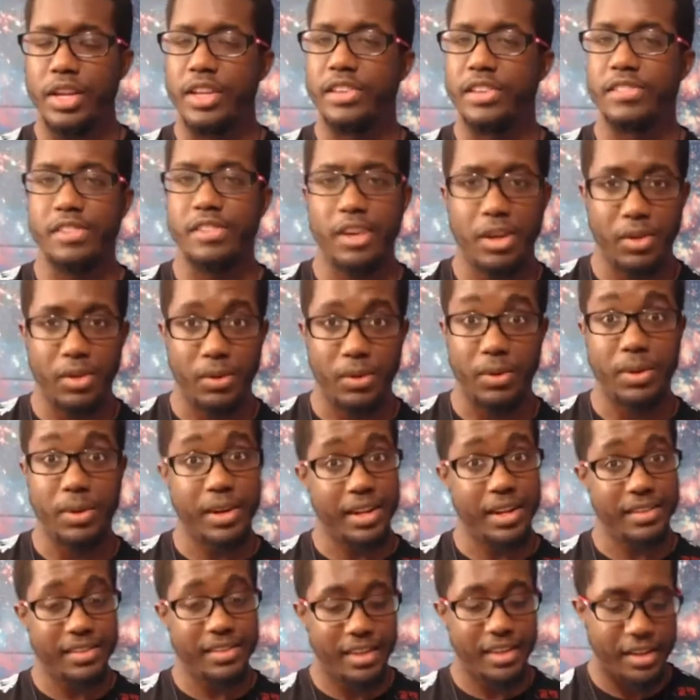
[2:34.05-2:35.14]
So
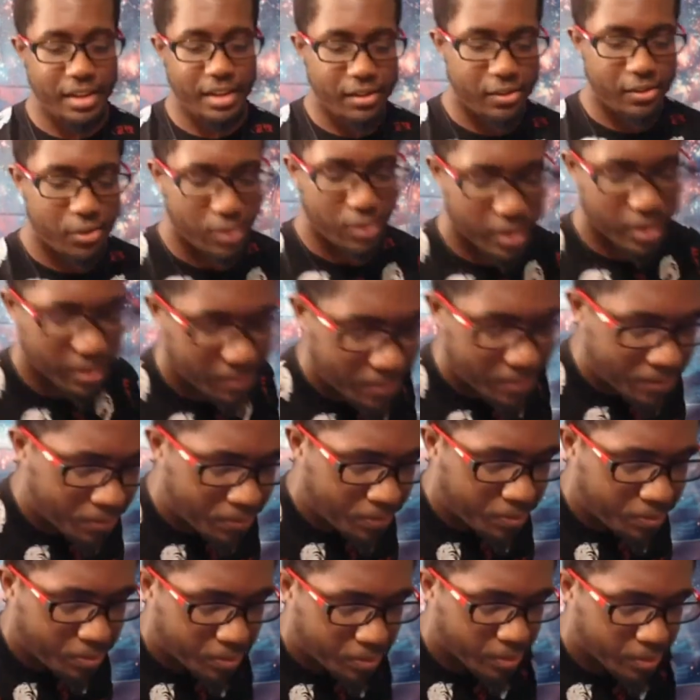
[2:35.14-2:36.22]
let's get into it.
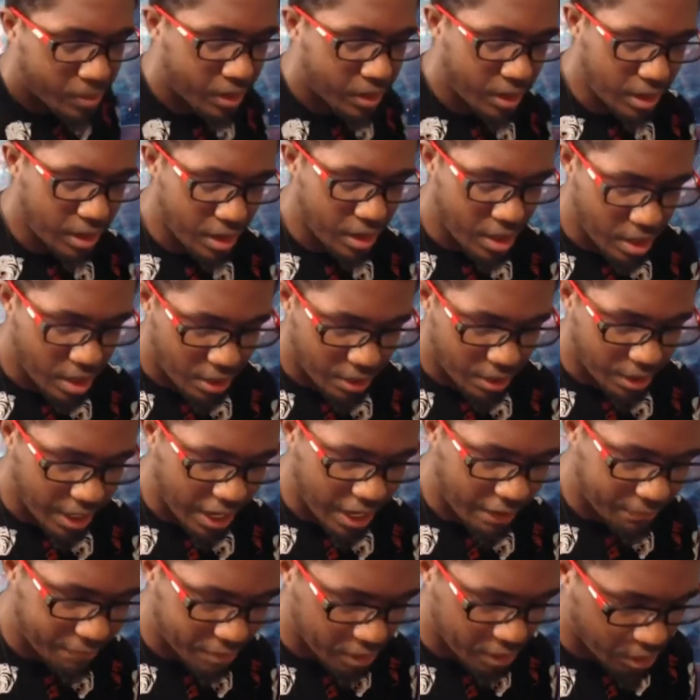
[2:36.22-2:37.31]
I already
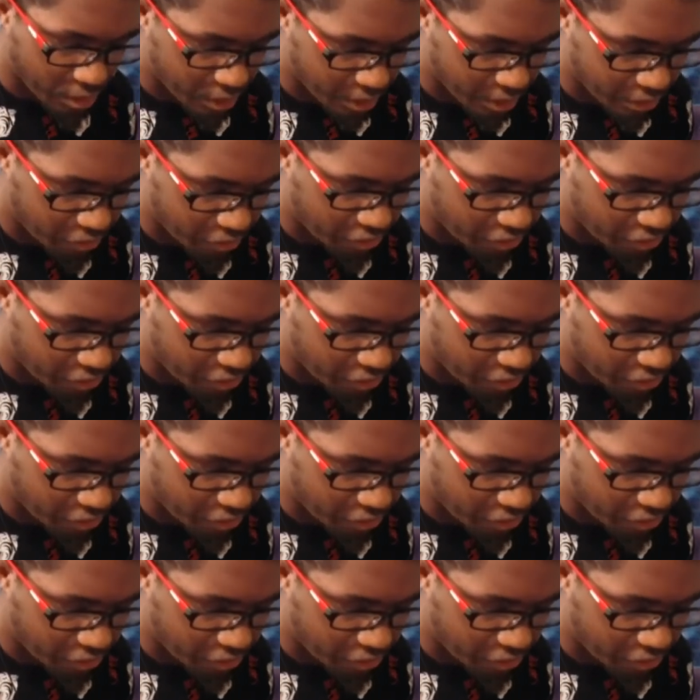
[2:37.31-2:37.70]
have the cards